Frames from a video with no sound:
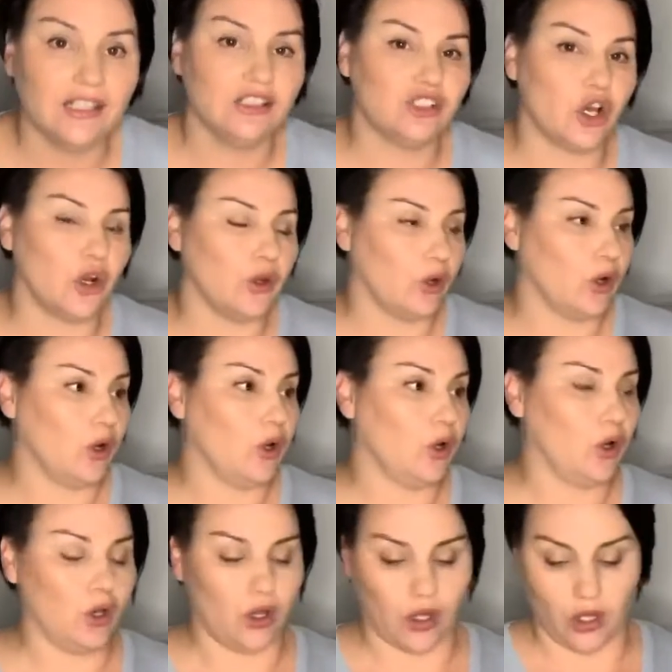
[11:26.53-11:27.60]
So,
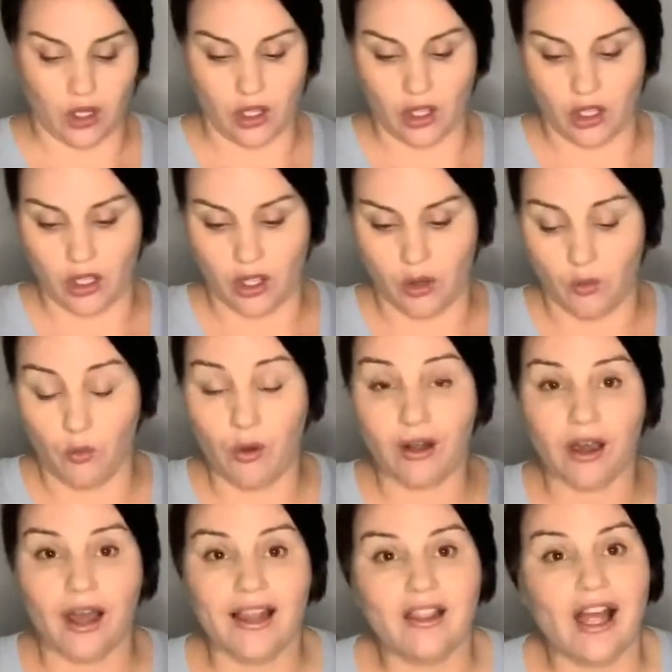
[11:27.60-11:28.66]
what
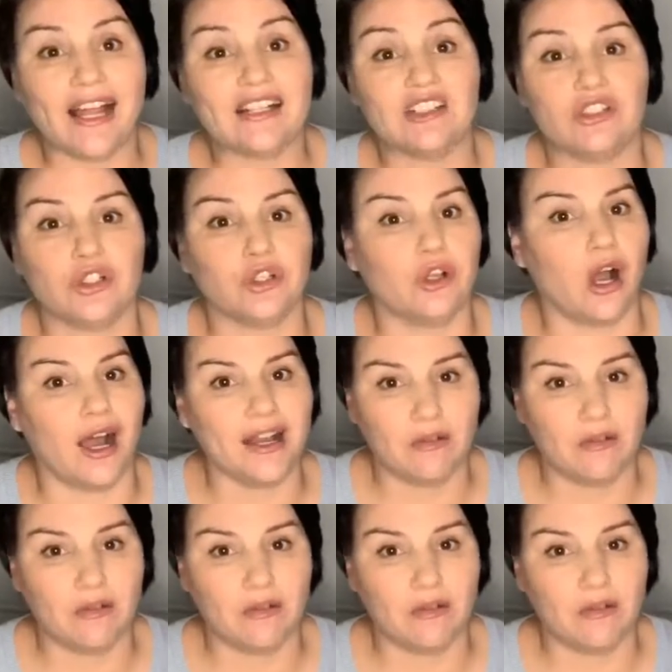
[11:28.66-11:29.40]
I like to do,